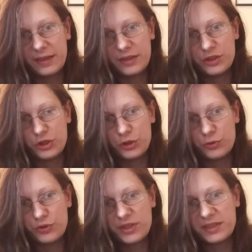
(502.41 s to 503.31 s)
is
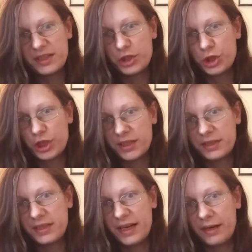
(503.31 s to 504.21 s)
used as a
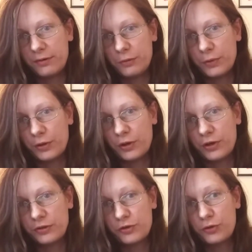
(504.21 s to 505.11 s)
shutdown in regards